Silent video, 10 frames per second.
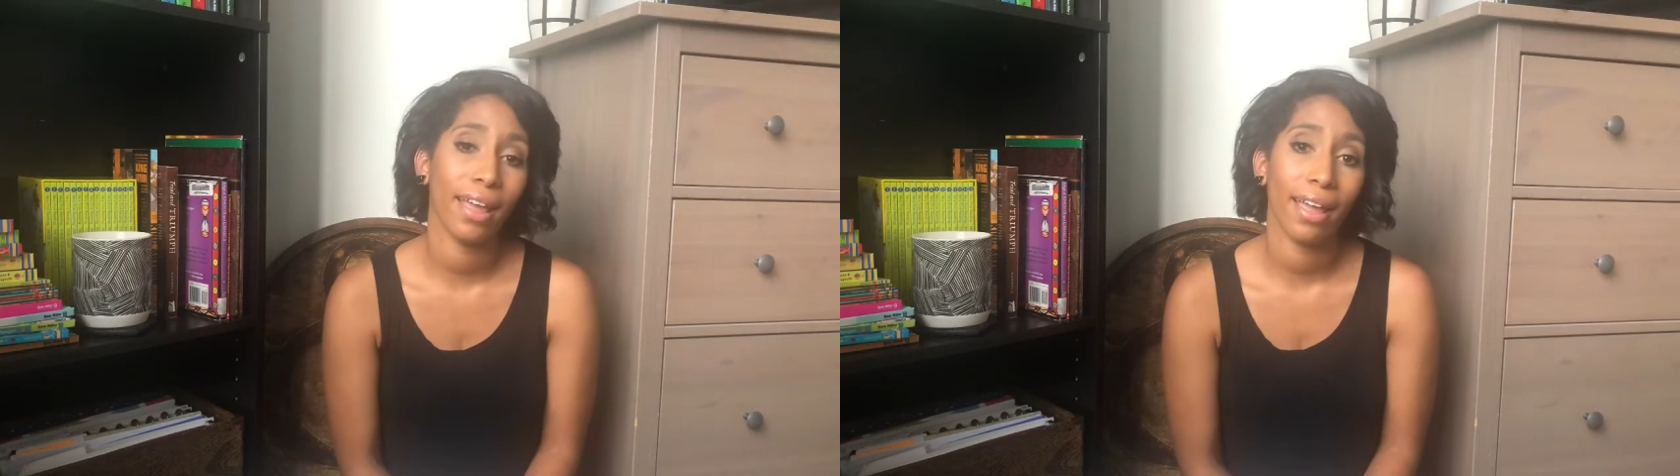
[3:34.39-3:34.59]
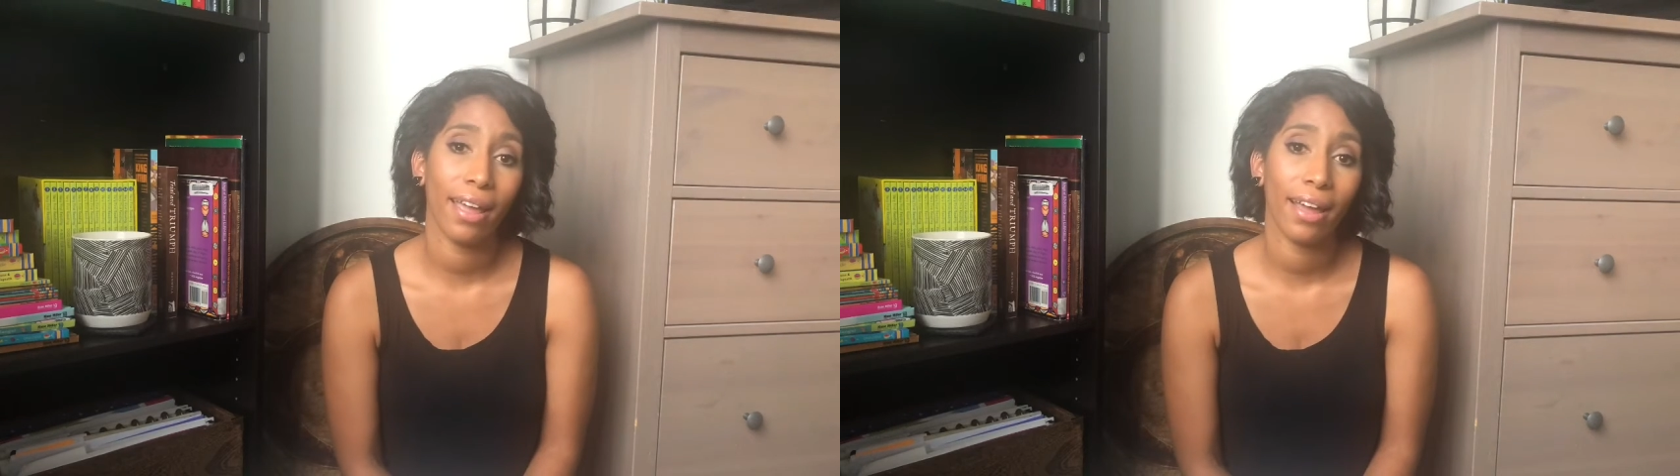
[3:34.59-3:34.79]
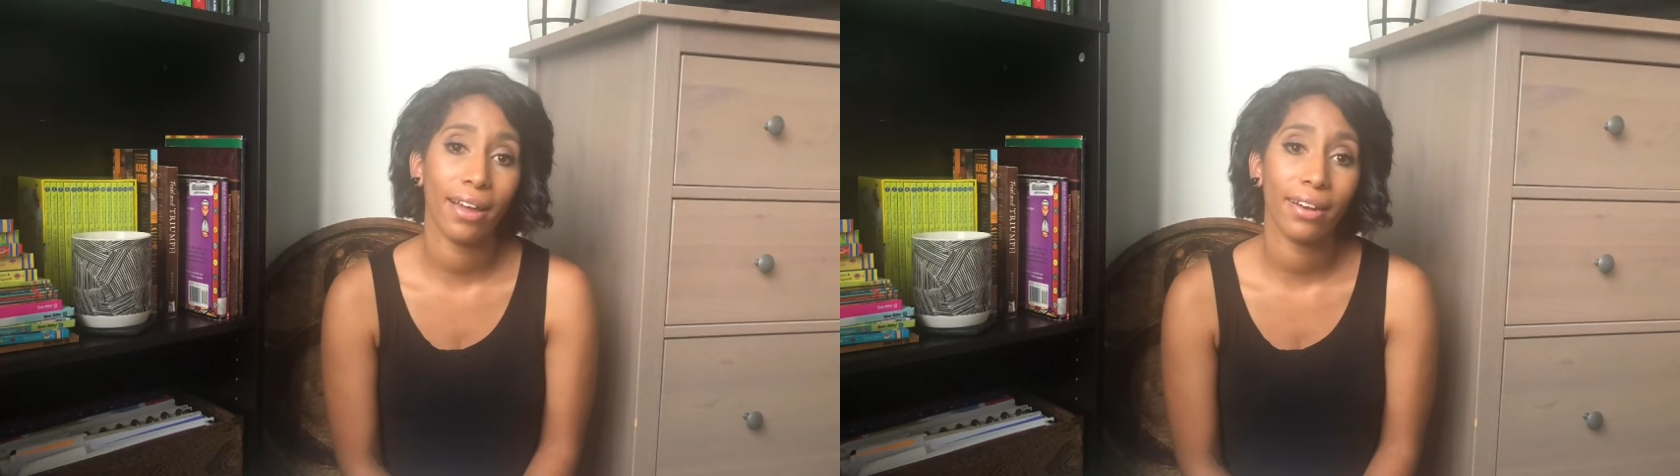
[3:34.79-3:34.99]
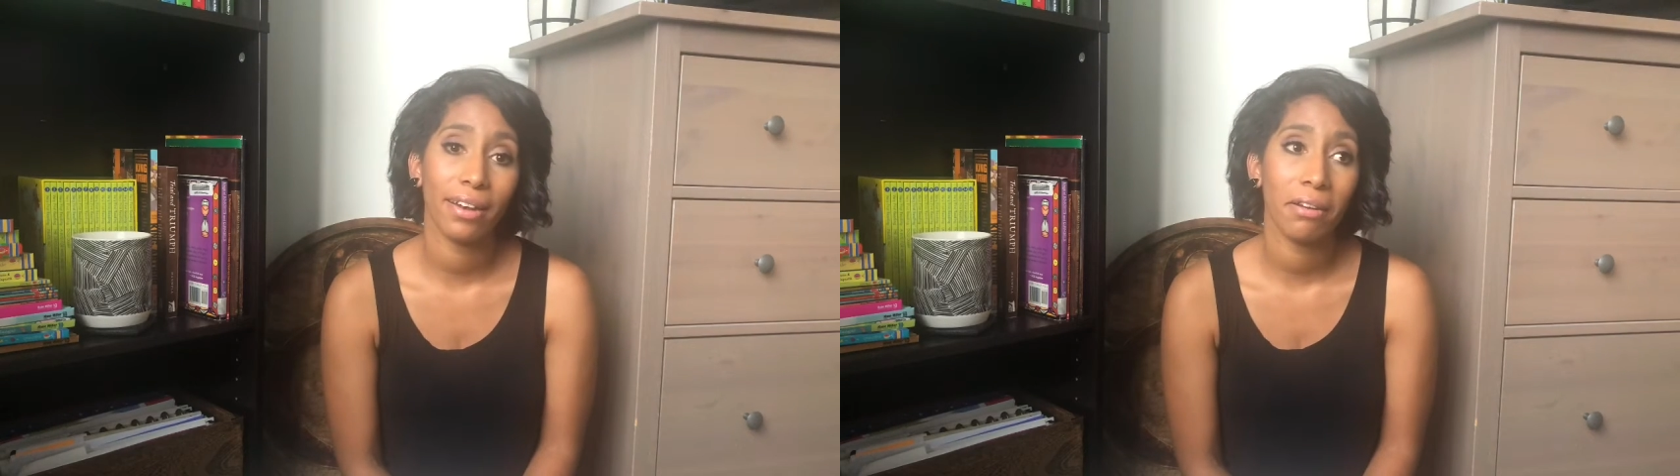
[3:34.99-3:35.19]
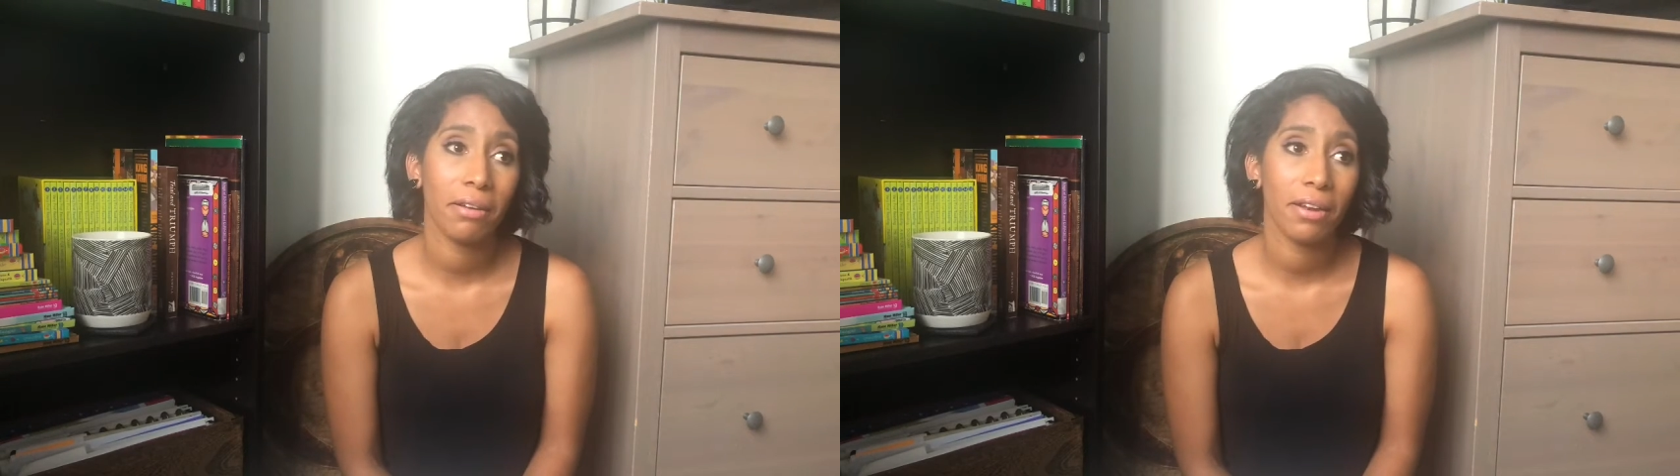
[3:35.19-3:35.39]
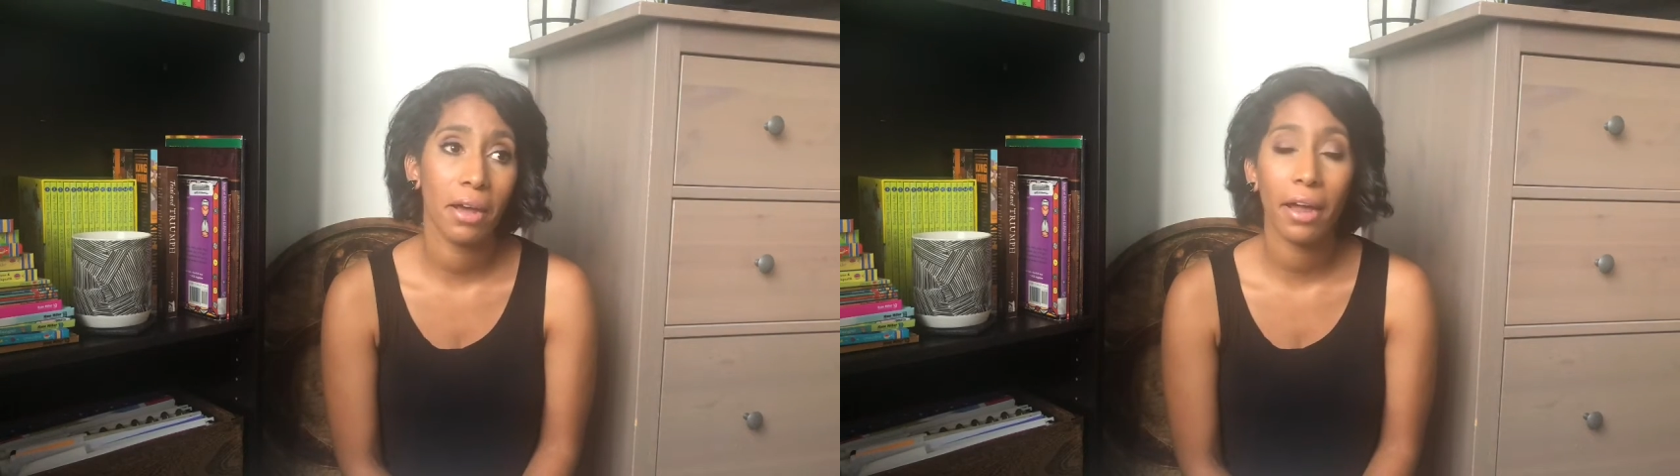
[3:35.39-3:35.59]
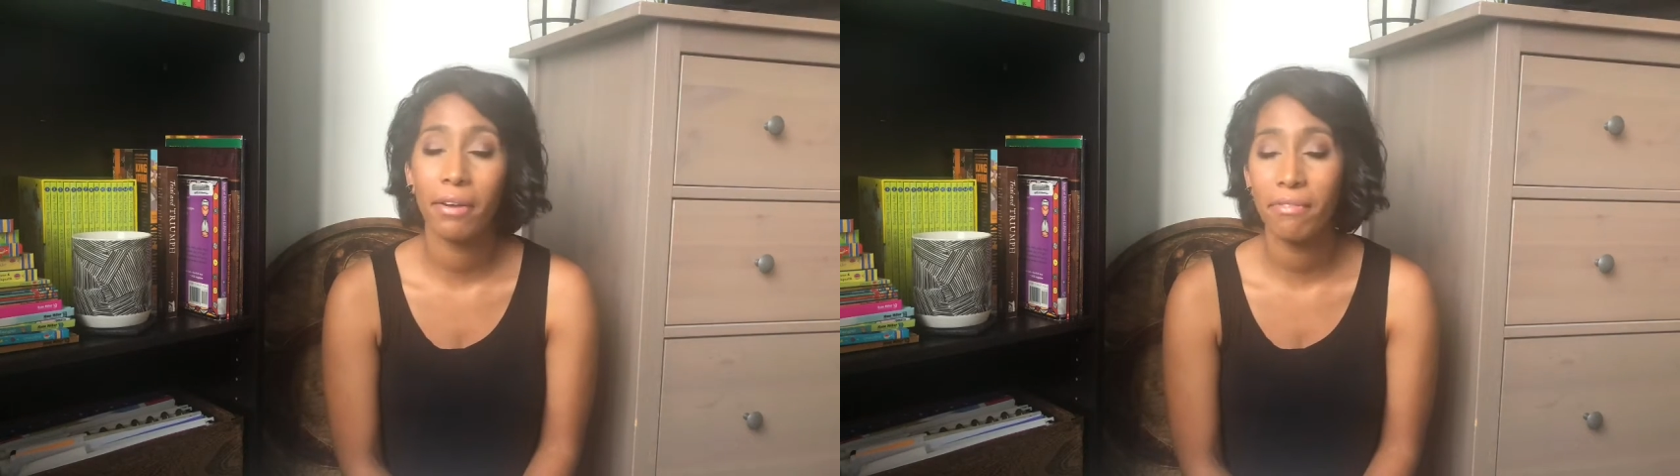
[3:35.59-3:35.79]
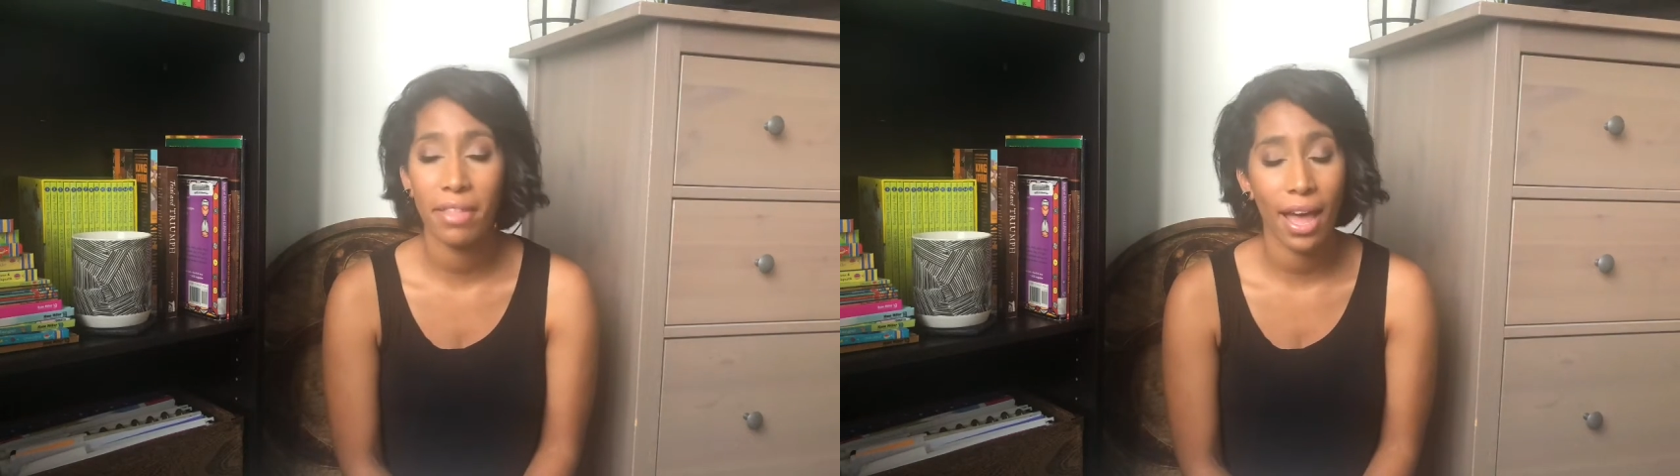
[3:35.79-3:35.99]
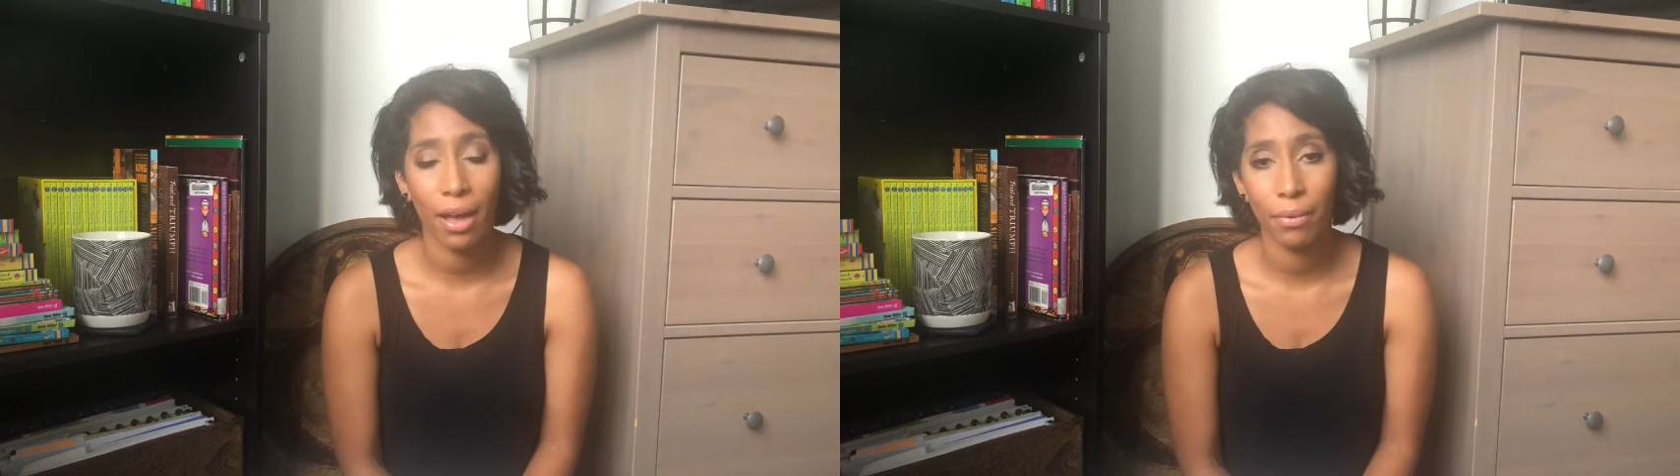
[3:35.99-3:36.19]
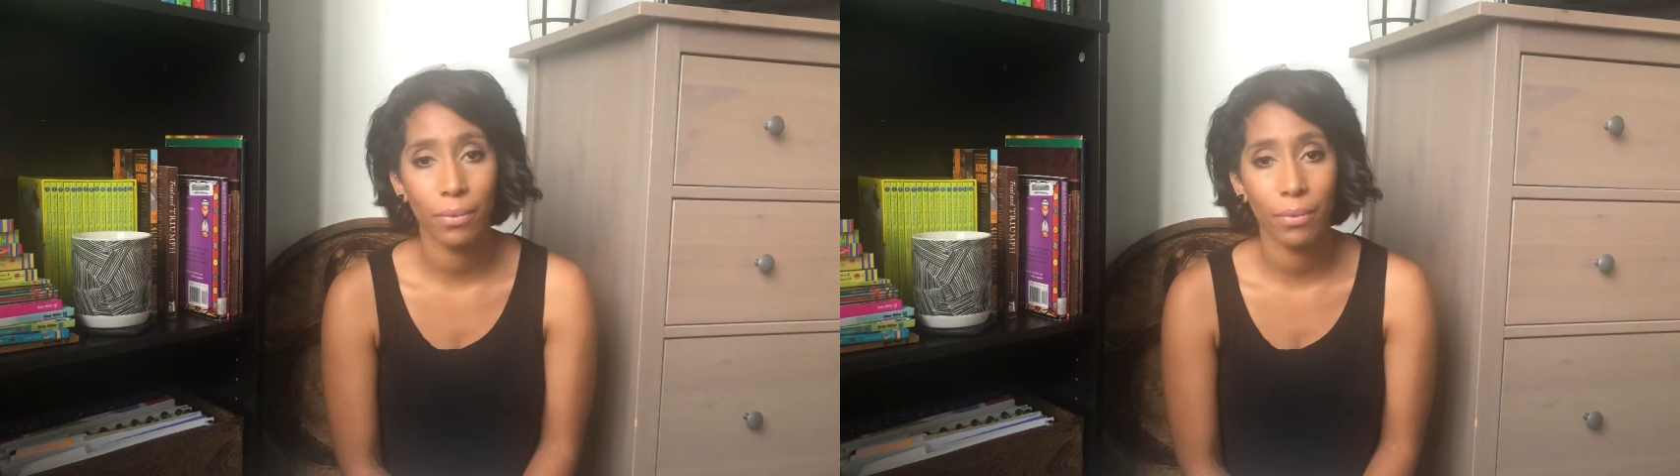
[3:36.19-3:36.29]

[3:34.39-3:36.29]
and none of that